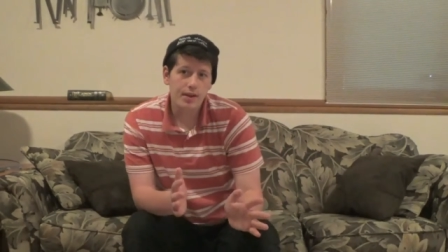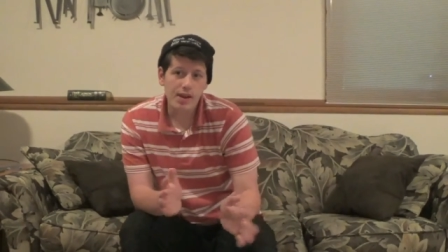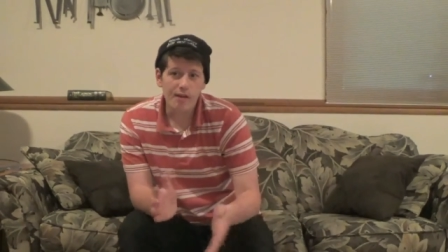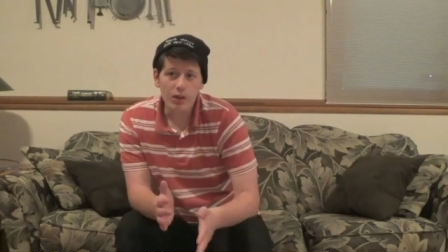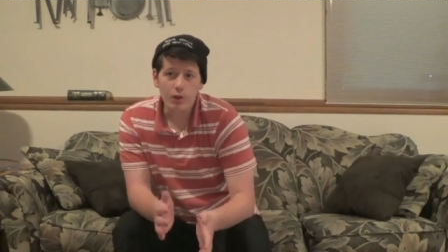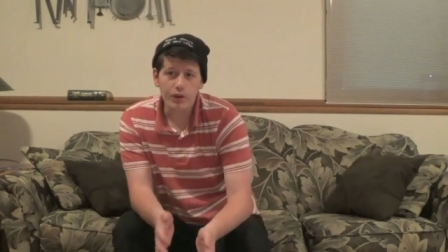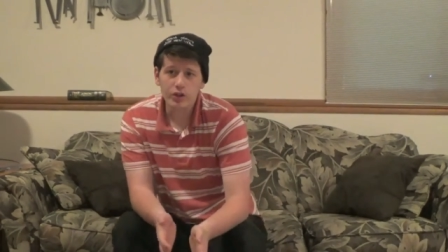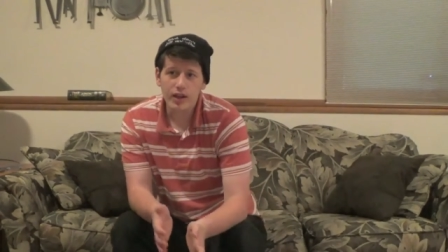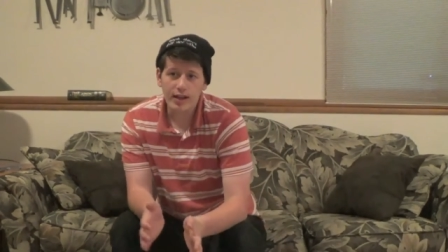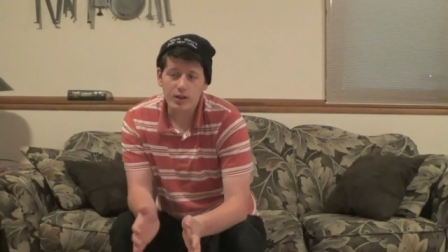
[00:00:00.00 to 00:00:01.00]
even though
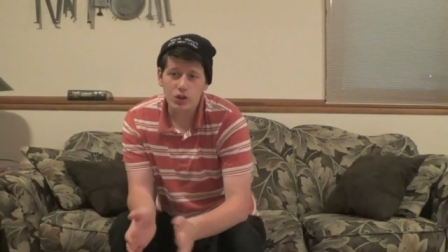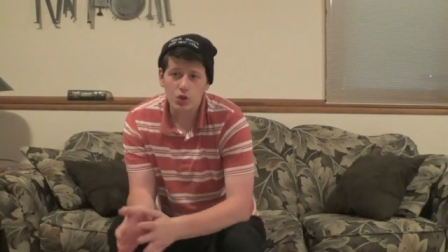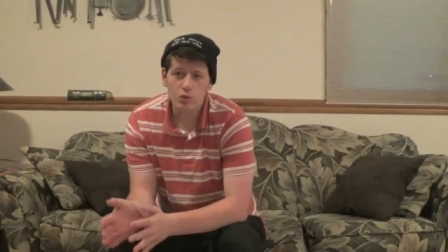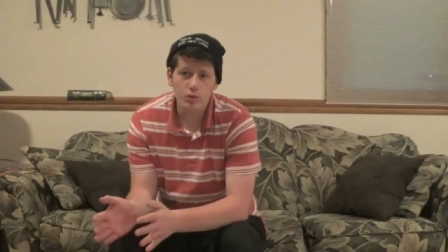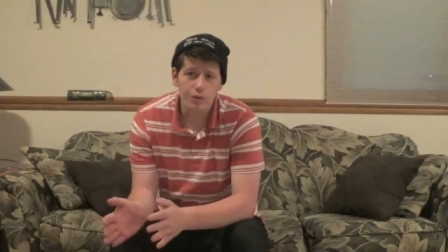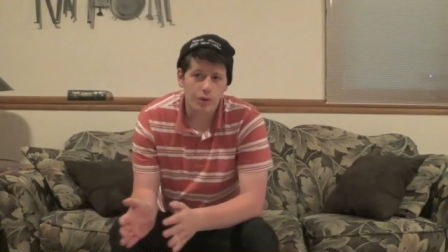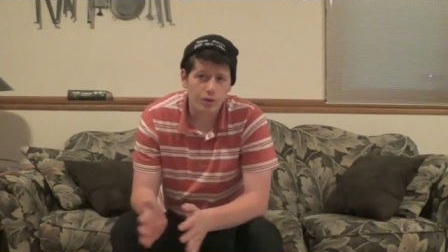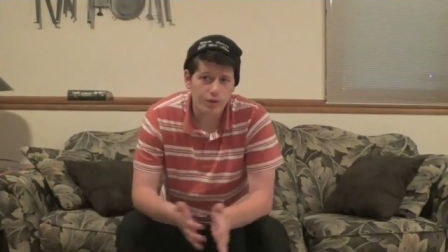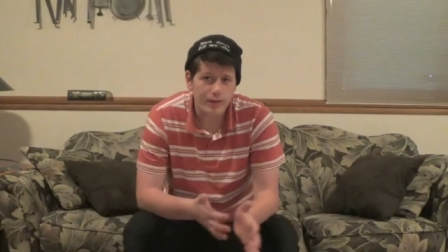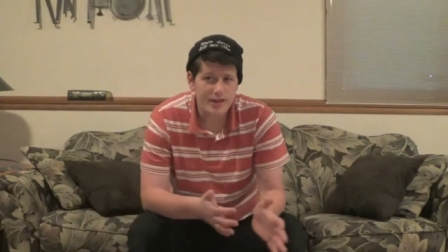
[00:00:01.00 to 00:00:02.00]
there's like 2
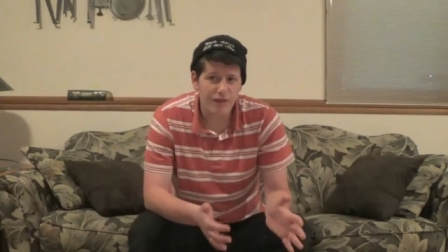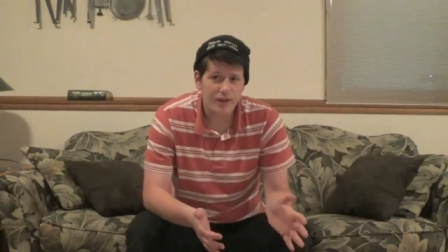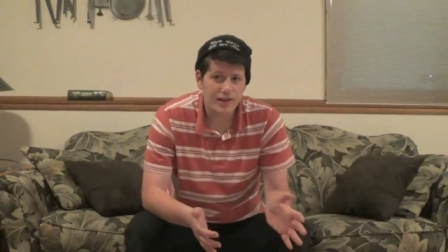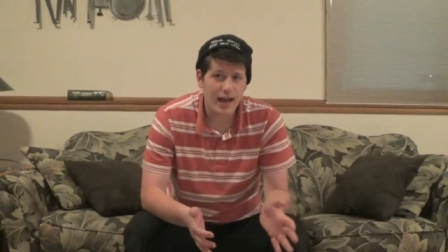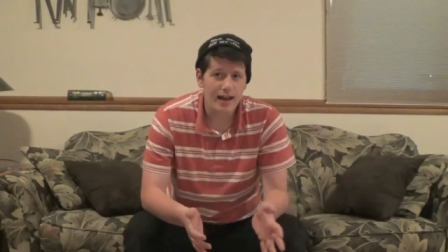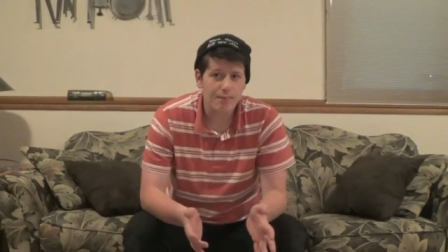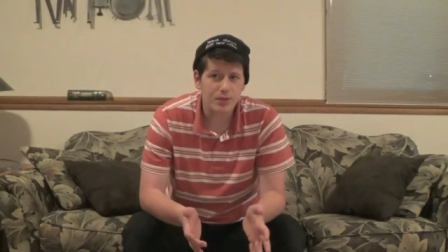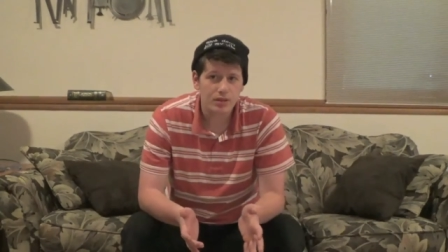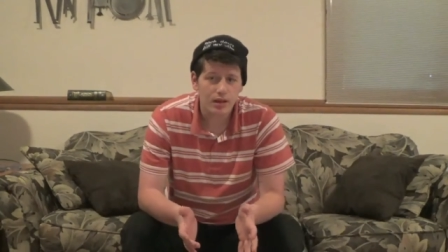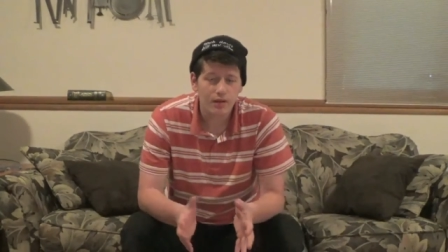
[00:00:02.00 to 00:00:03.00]
or 3 different
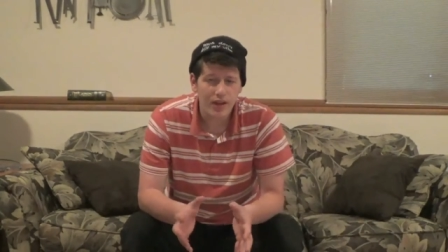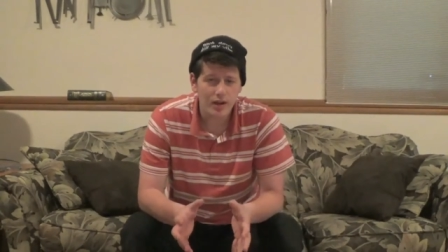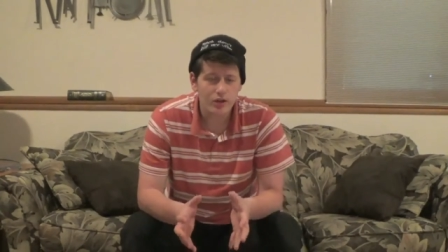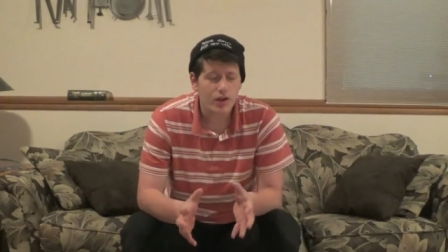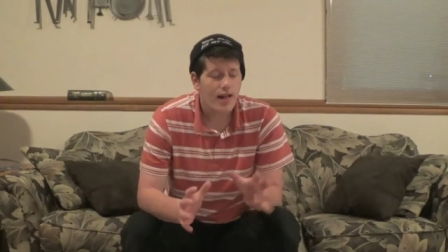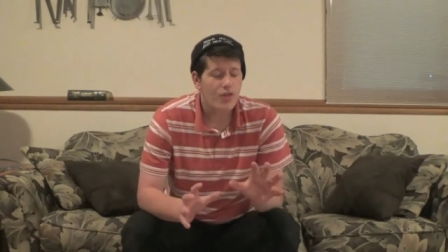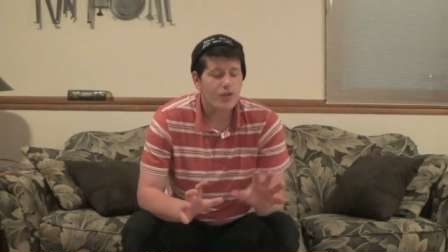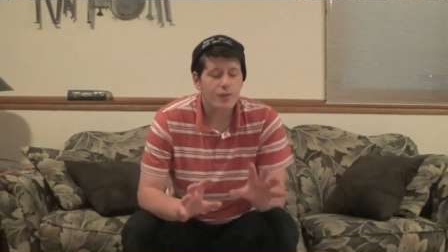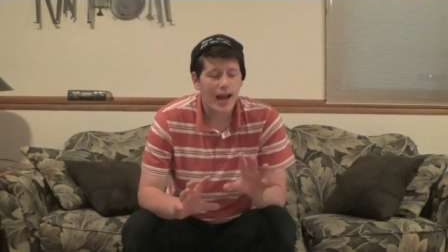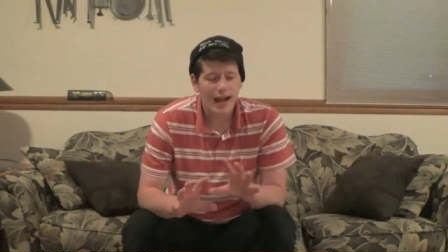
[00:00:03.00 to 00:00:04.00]
types of character,
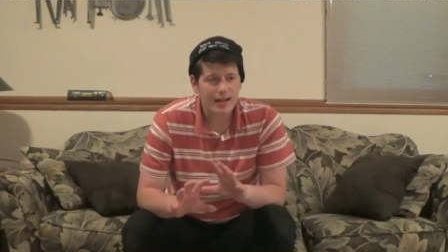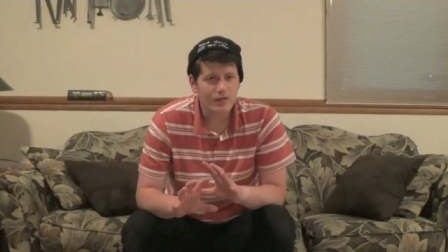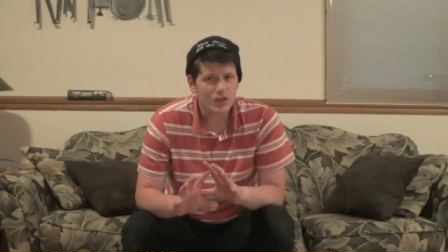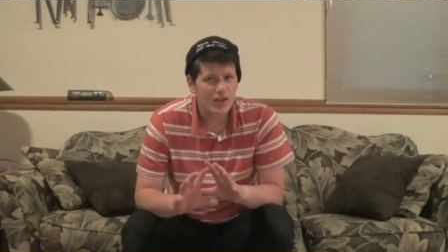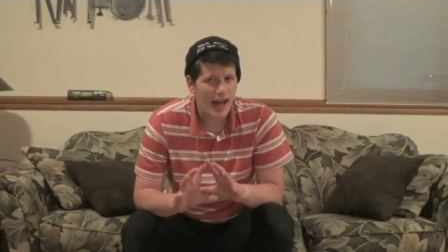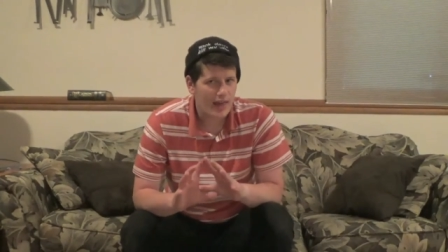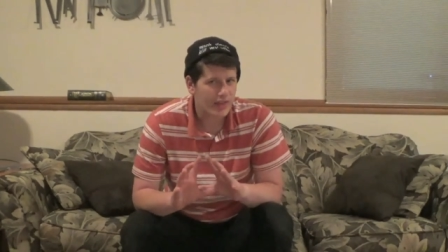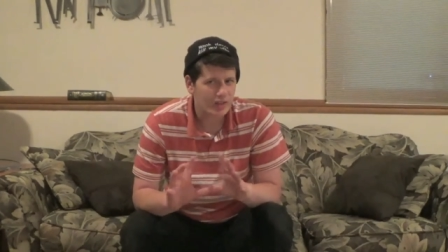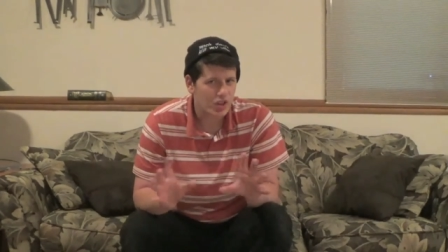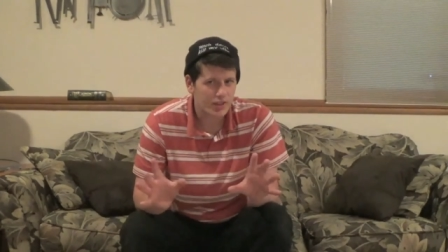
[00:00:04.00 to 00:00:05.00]
you kind of just have,
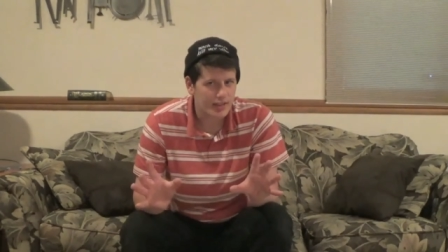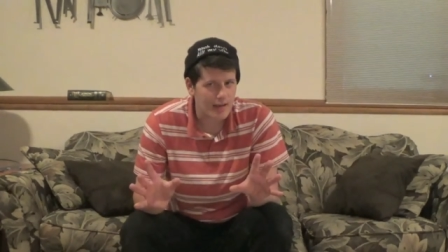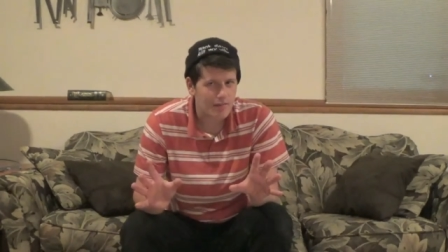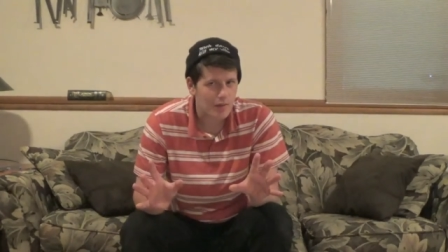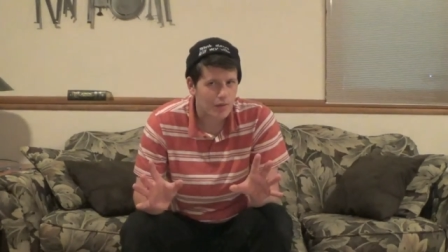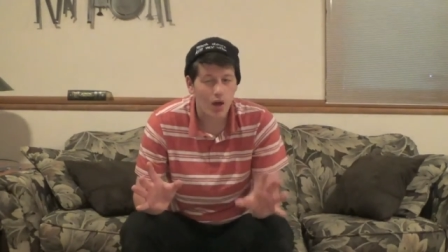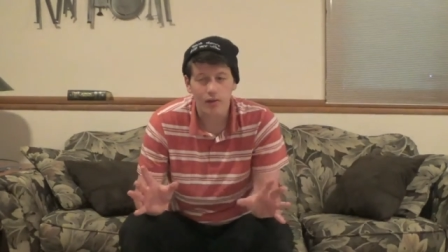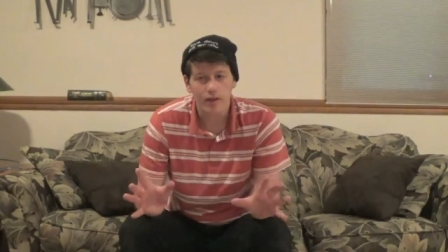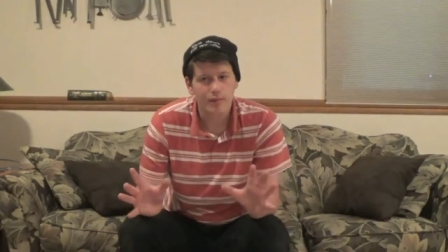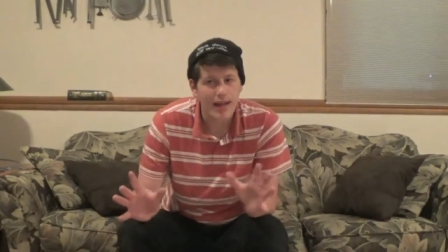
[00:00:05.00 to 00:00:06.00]
there's the same thing with all of them.